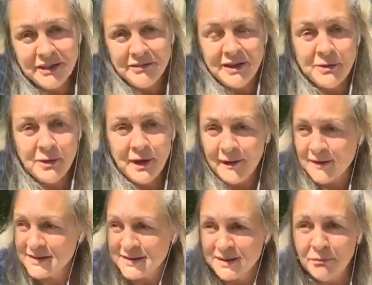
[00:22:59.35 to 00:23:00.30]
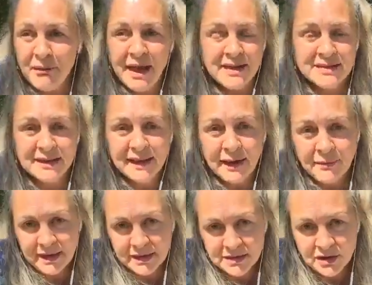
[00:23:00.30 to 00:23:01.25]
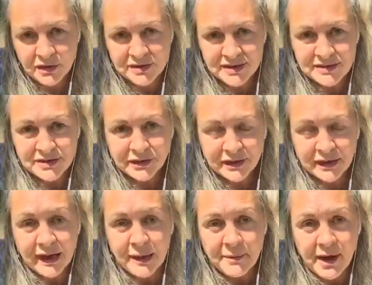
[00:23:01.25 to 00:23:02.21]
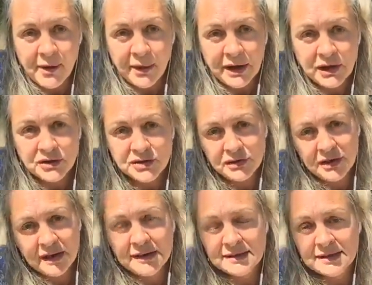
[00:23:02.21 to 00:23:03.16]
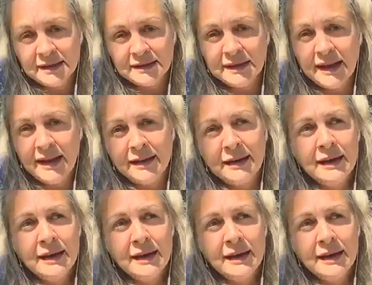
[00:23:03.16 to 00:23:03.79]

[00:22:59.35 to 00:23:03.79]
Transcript: really well, because it's amazing how toxins come out when you do things like that.